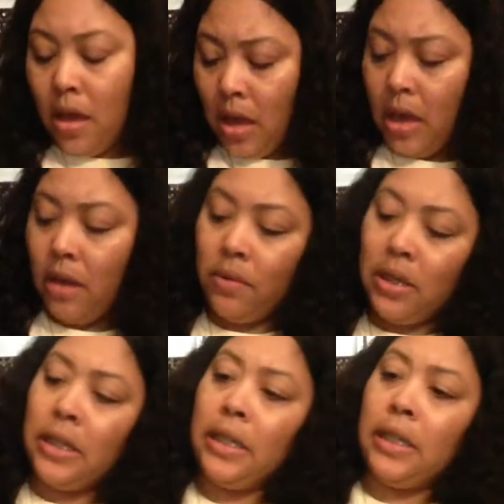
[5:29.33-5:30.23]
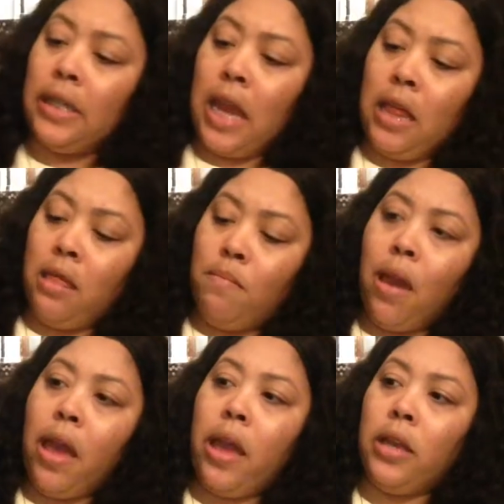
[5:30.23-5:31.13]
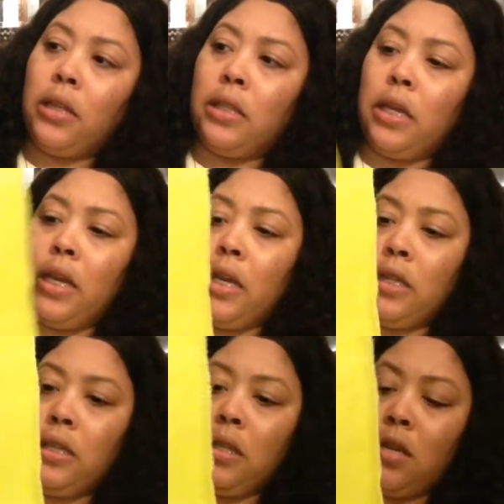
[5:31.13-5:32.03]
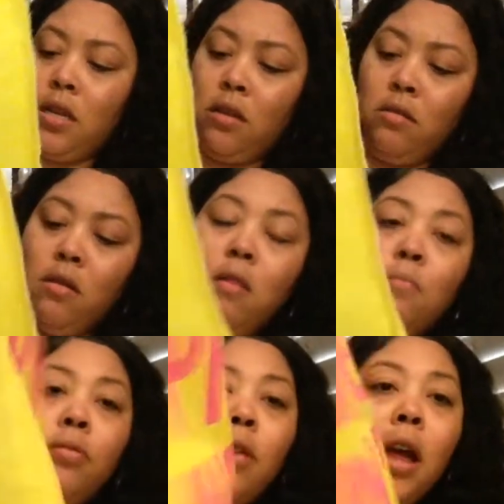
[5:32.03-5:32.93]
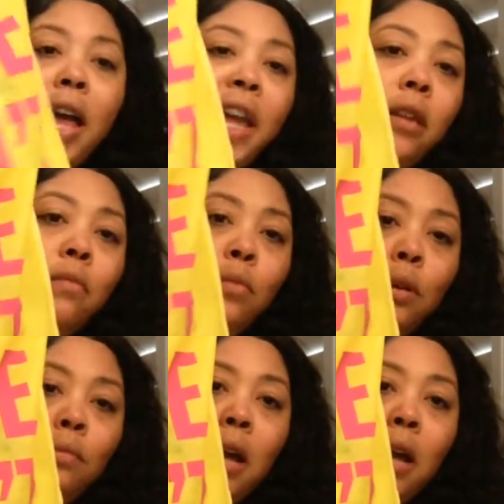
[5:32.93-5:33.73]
and what does this say? The bag says, Pride Won't